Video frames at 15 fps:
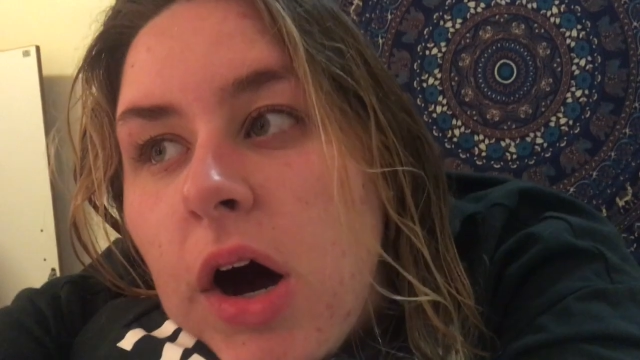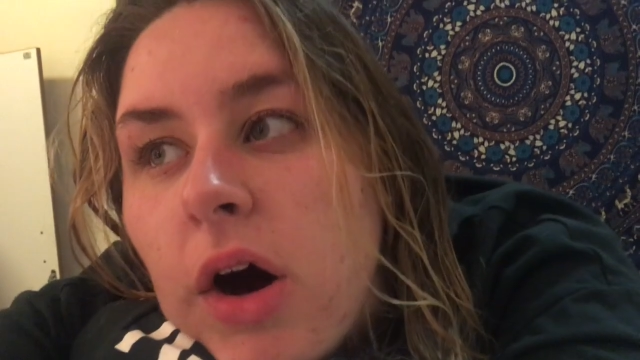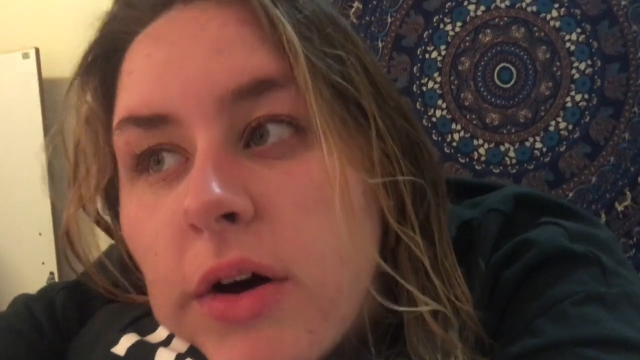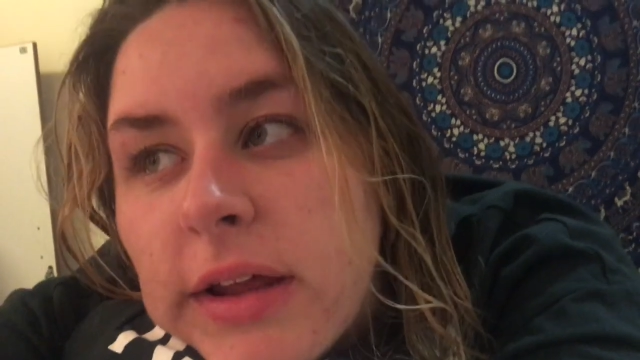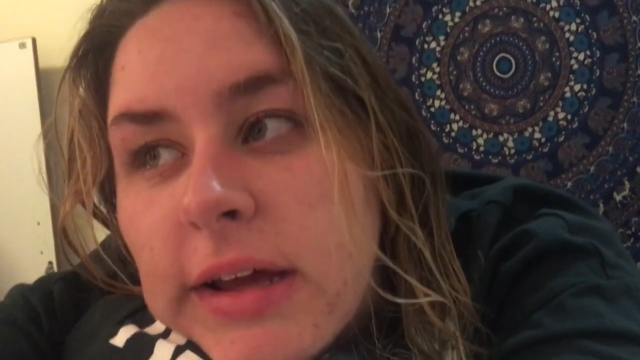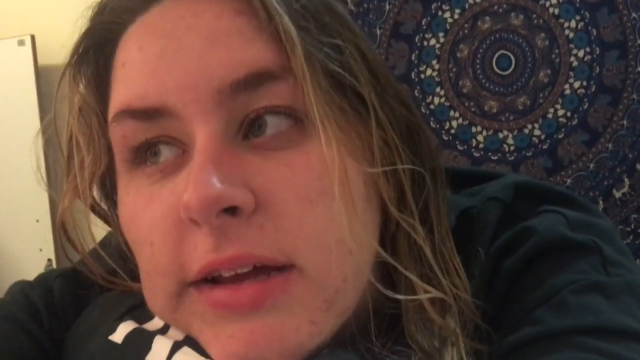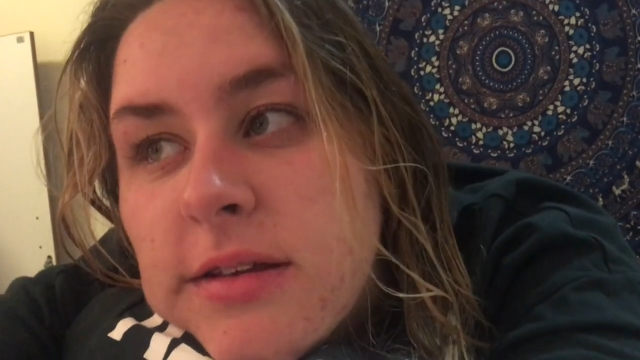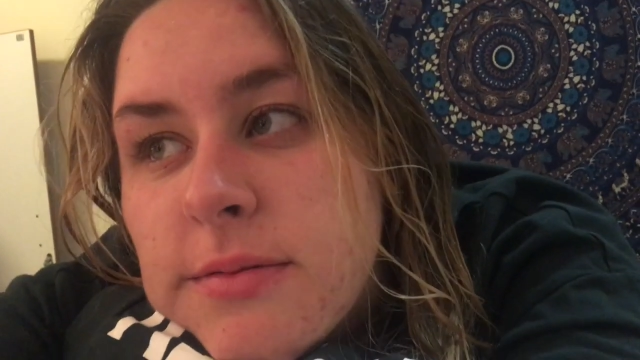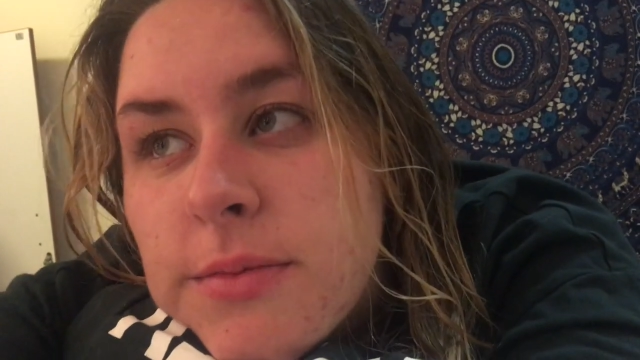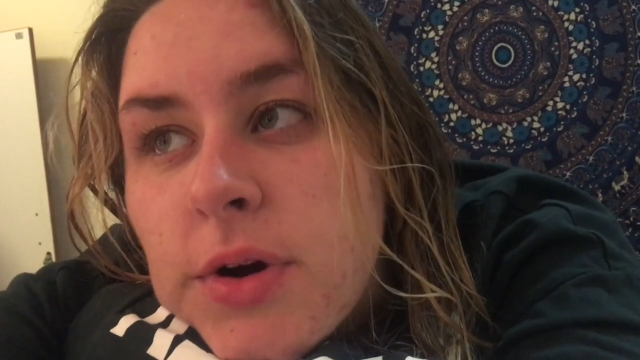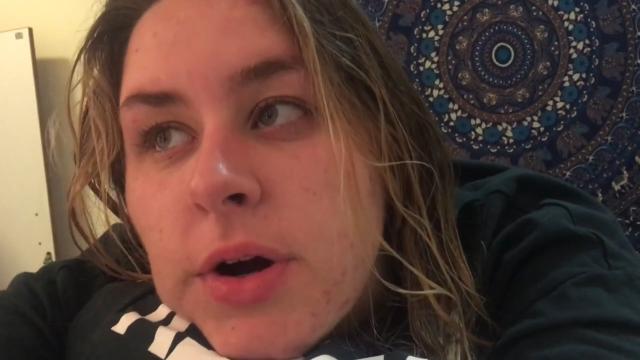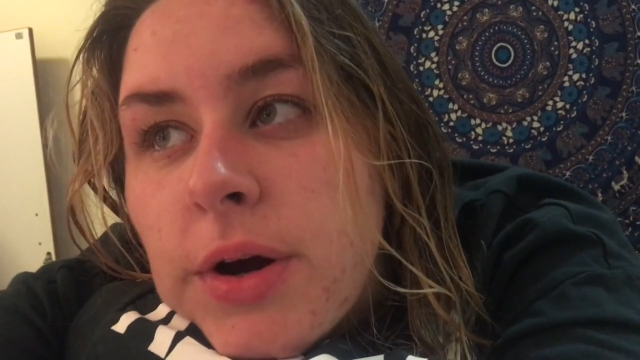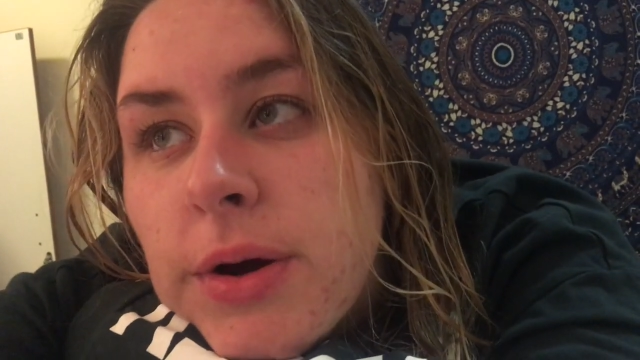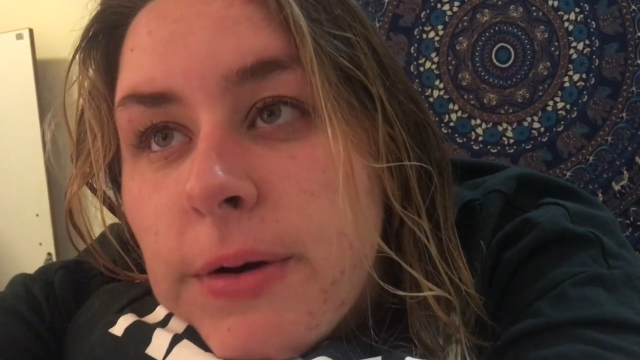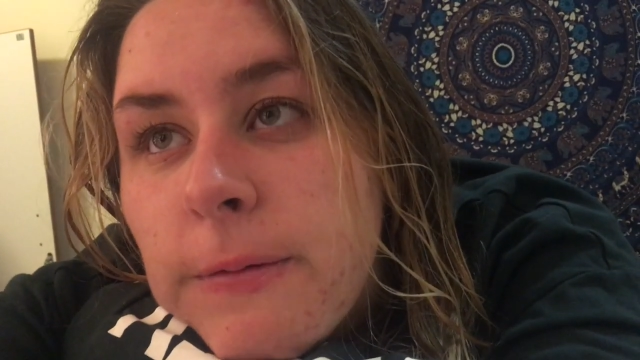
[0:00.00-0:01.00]
all day
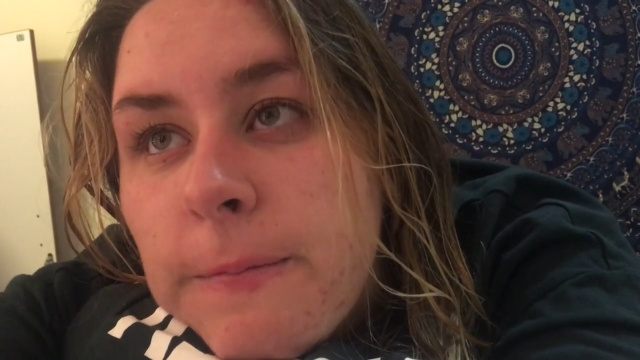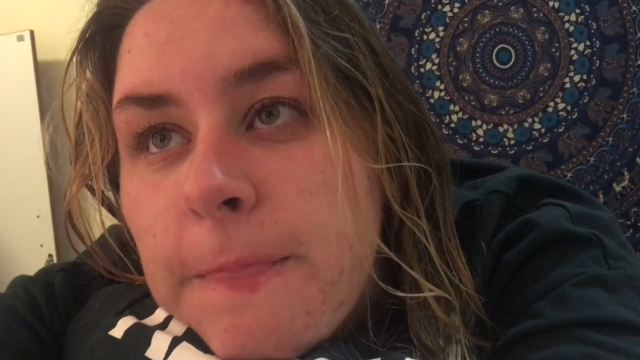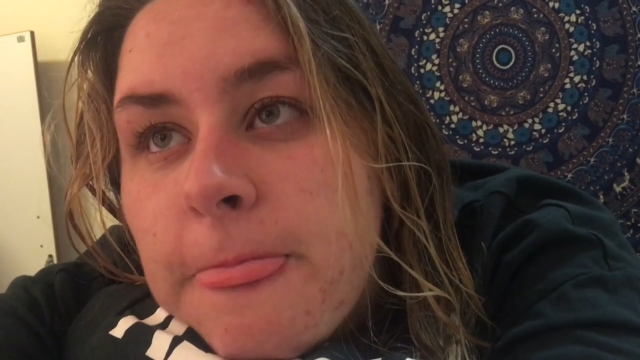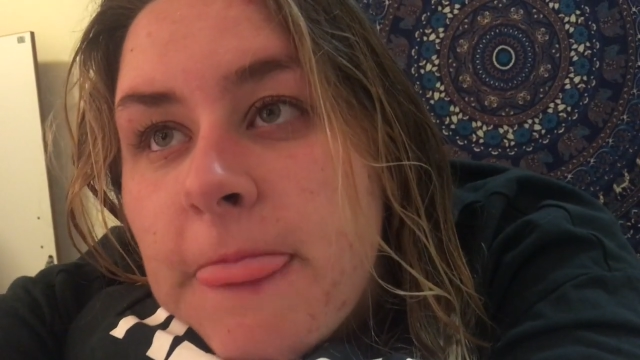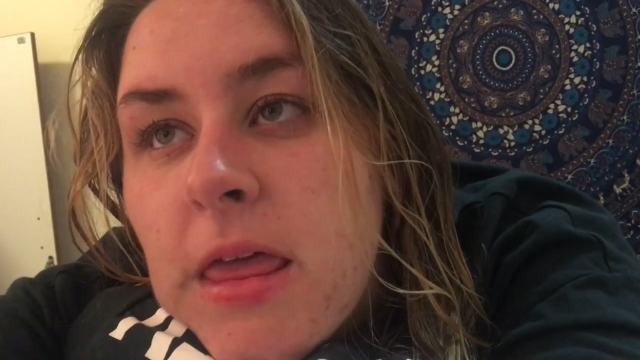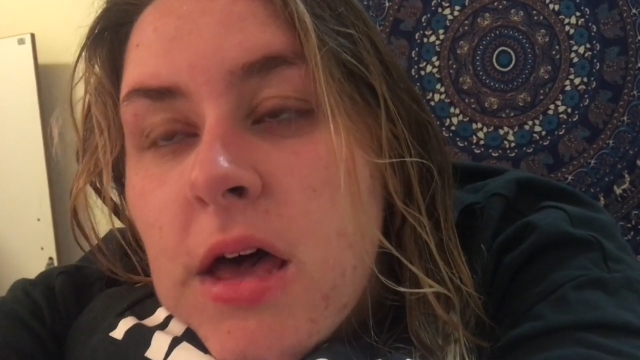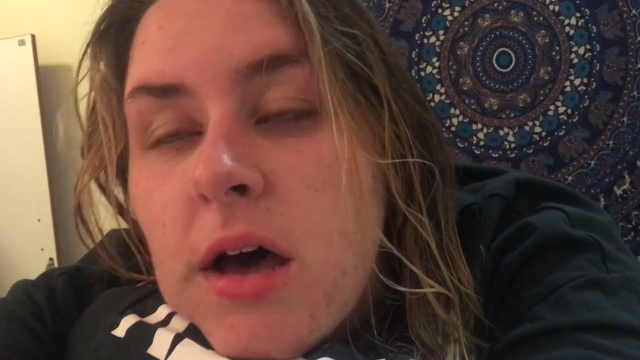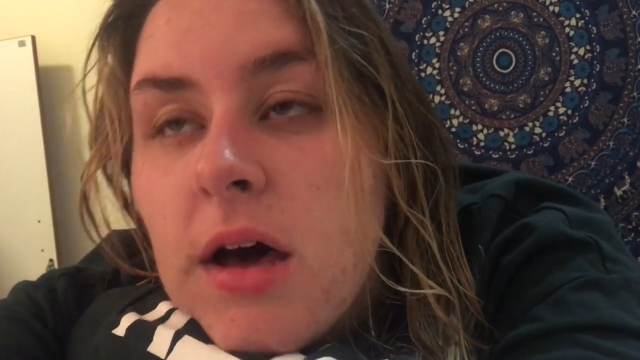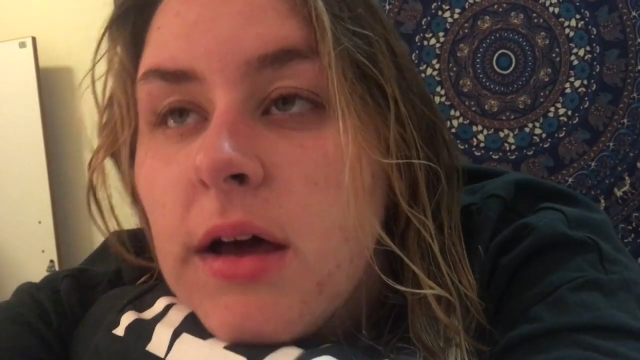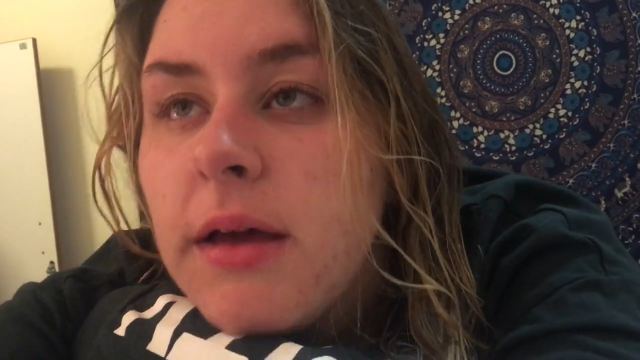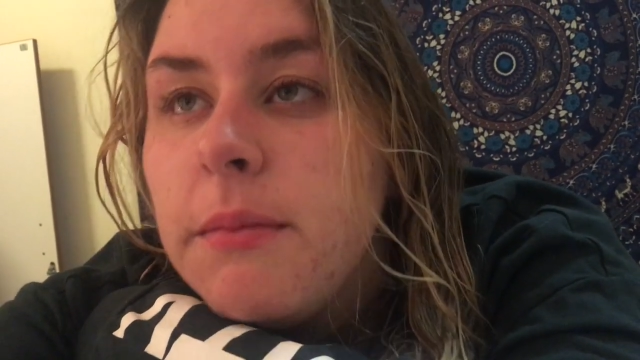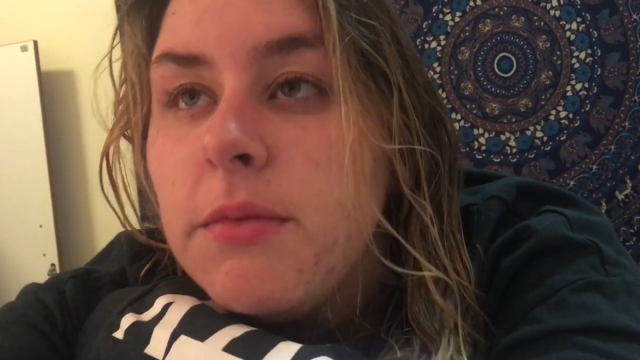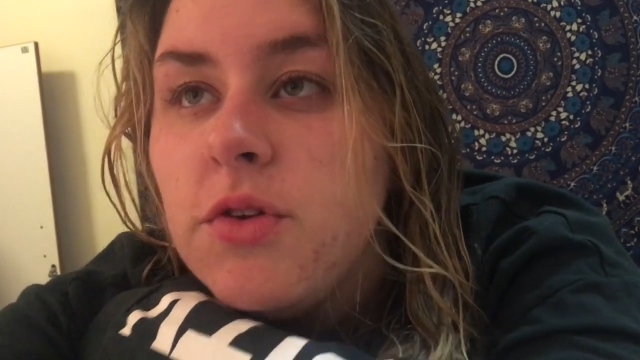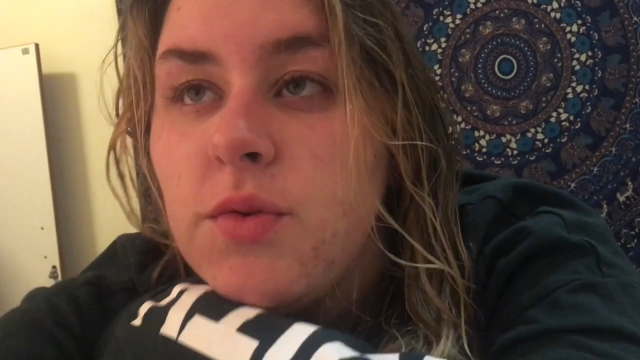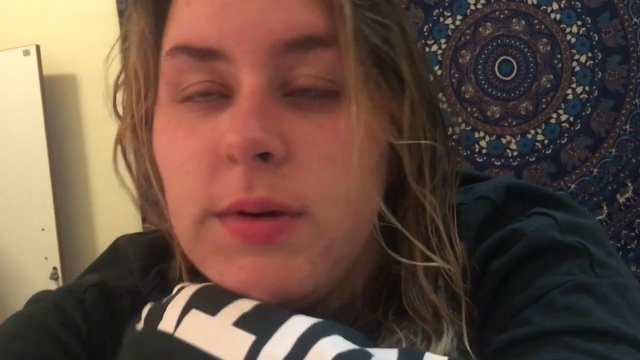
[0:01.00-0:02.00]
tomorrow
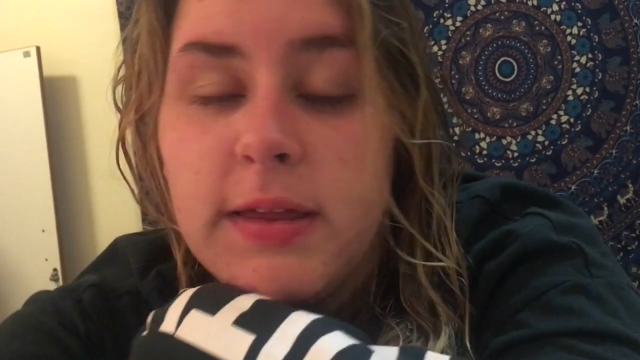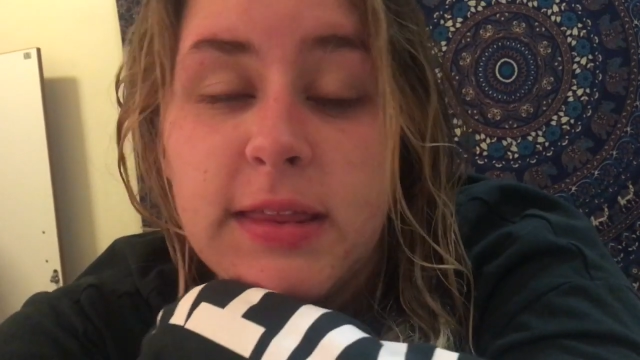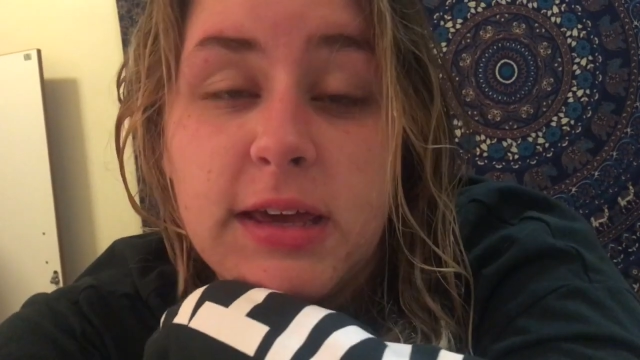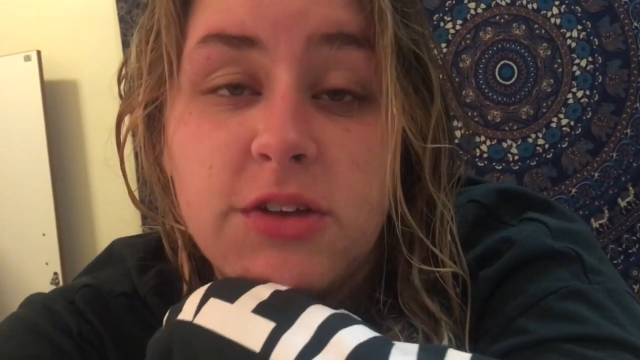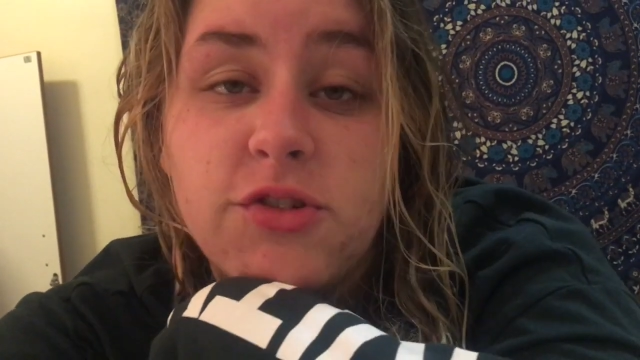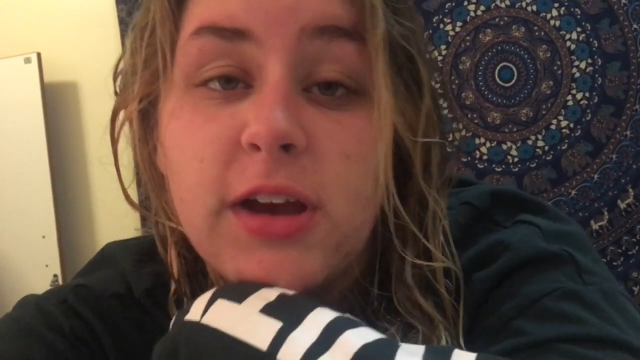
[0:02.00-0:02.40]
in between like